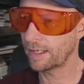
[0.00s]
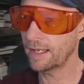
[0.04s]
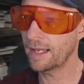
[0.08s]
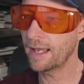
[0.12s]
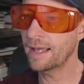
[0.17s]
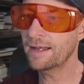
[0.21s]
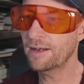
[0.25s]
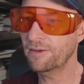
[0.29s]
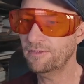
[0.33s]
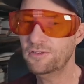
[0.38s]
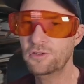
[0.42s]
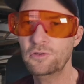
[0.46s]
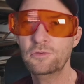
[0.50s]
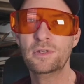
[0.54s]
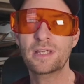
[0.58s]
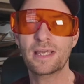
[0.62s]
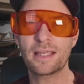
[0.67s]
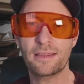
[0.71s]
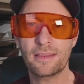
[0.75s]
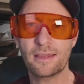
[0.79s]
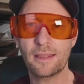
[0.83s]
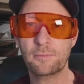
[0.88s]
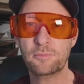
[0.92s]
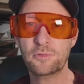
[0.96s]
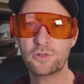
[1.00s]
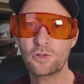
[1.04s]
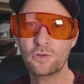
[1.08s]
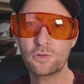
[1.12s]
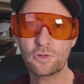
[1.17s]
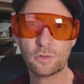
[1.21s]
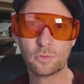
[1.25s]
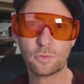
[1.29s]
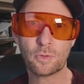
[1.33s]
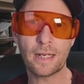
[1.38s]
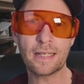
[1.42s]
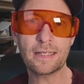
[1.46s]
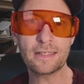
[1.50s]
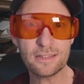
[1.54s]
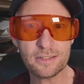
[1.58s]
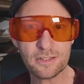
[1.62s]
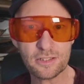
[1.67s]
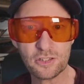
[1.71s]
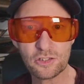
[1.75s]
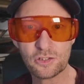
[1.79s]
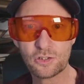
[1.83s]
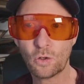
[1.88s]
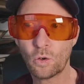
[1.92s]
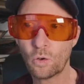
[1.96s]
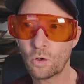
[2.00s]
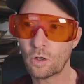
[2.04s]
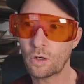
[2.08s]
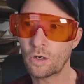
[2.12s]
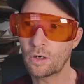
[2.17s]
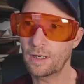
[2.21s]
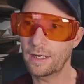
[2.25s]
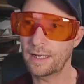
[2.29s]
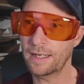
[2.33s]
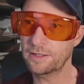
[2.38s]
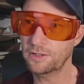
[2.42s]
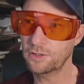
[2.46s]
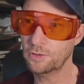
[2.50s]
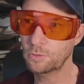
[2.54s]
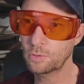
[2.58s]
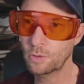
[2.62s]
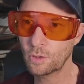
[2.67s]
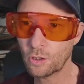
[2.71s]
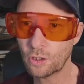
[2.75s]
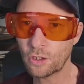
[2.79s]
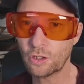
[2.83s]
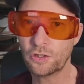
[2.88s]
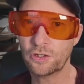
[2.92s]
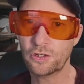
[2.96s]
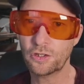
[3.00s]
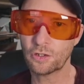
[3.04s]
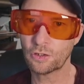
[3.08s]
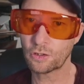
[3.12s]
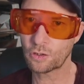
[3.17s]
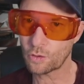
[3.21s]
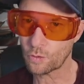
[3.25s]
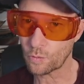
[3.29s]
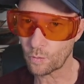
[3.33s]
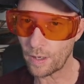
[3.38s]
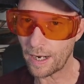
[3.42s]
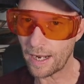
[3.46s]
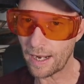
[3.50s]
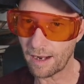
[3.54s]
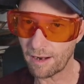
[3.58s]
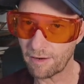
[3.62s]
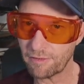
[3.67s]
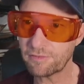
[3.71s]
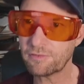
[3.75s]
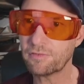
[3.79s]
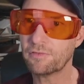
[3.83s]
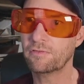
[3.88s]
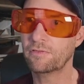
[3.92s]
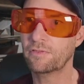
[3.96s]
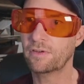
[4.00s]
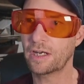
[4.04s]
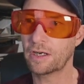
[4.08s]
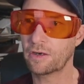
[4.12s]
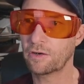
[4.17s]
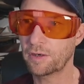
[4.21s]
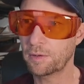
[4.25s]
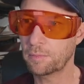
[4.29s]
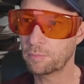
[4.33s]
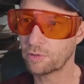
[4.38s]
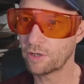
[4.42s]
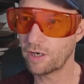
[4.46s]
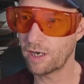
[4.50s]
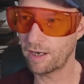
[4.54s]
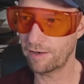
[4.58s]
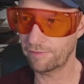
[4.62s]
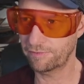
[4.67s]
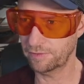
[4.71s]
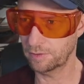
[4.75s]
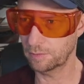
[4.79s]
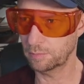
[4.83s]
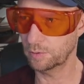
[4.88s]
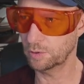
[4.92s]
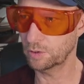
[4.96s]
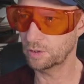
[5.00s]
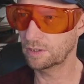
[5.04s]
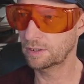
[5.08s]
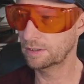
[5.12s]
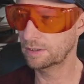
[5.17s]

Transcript: And if you get them to the right store and you learn your craft, very profitable.